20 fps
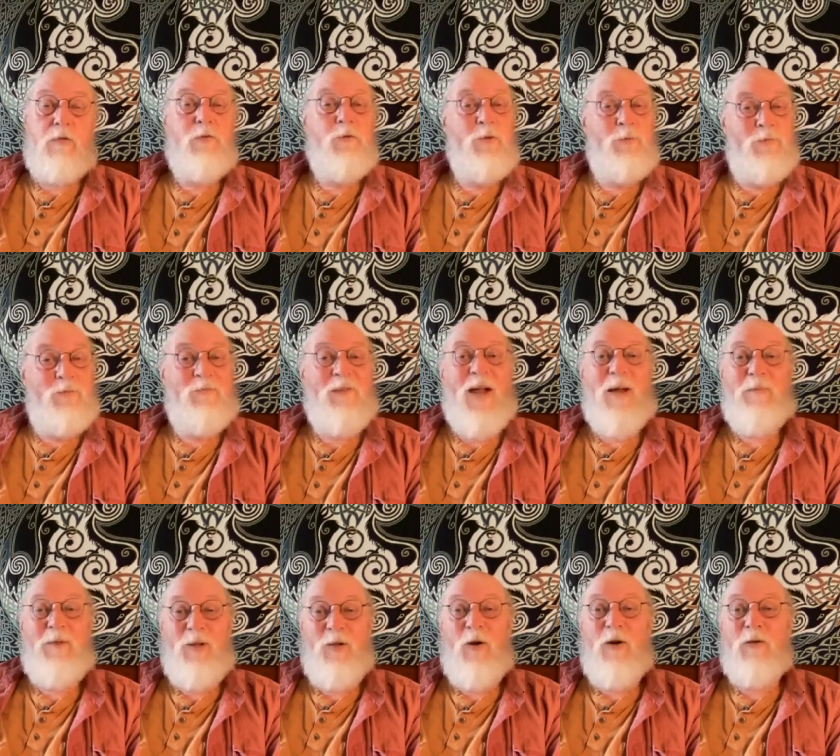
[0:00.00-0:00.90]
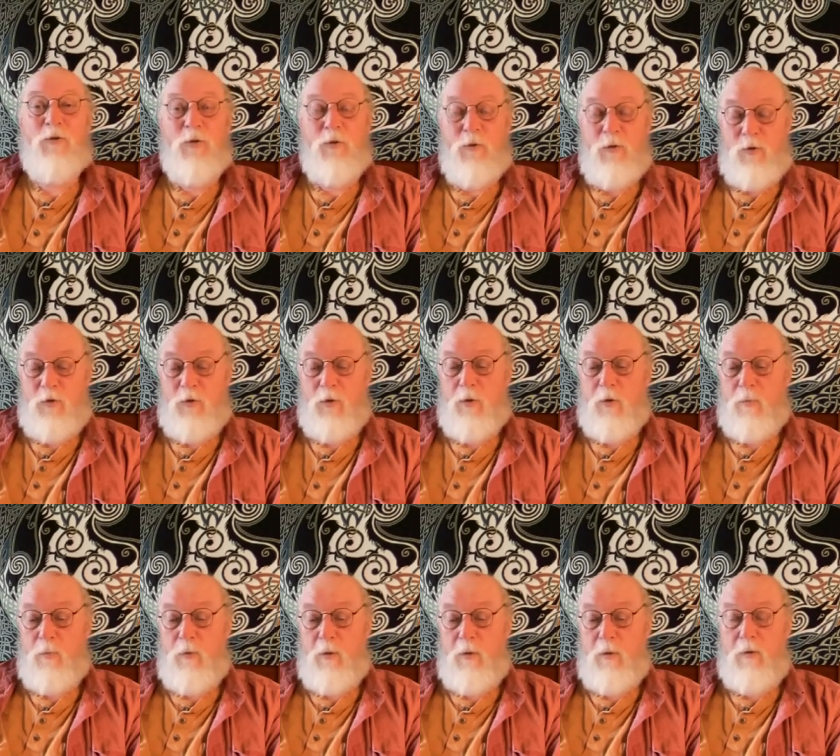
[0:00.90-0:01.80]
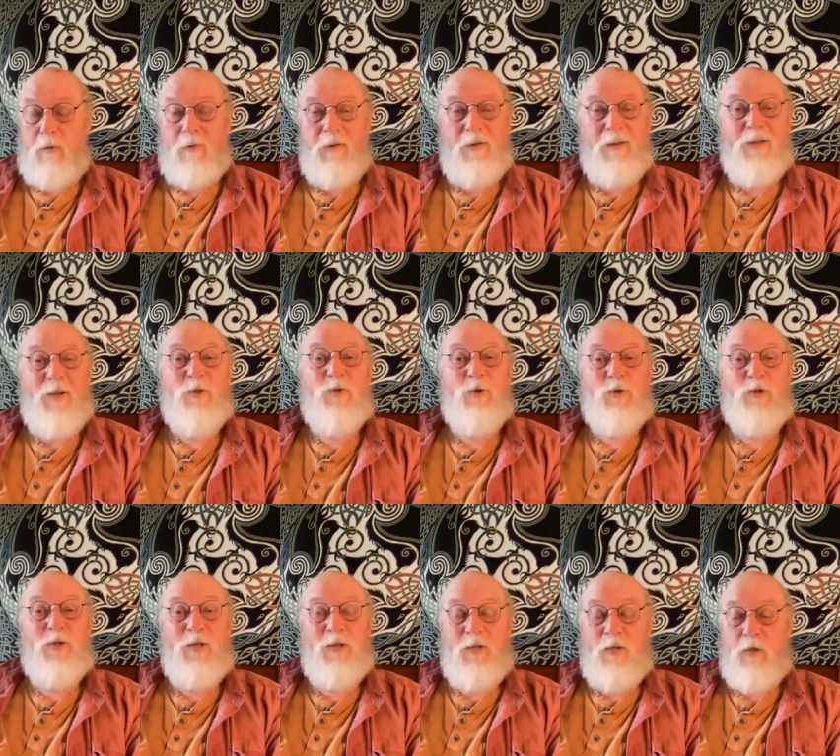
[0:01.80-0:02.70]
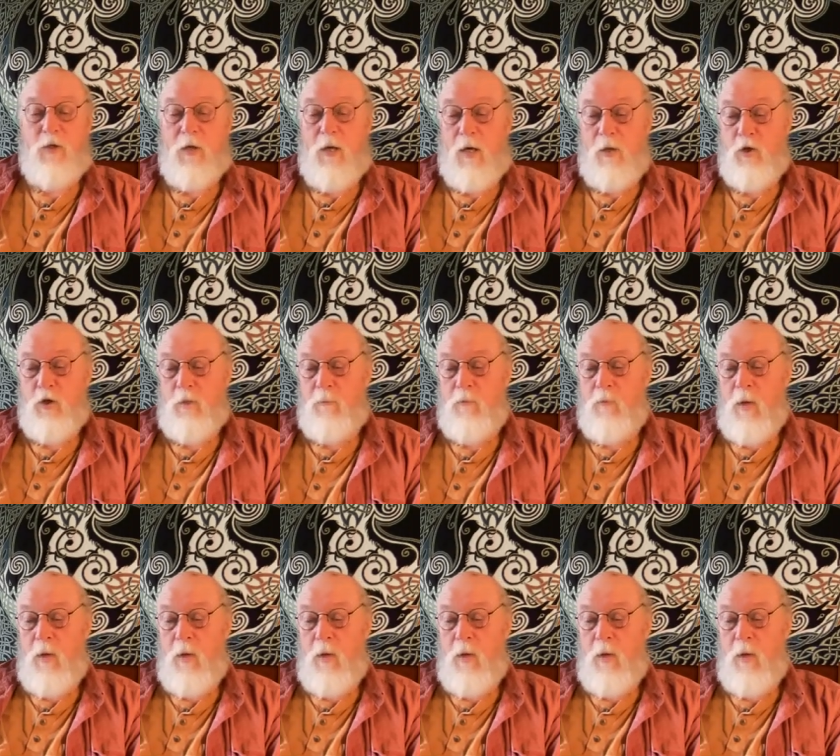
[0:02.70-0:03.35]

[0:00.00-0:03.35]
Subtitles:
The family law attorneys are going to be an interesting discussion.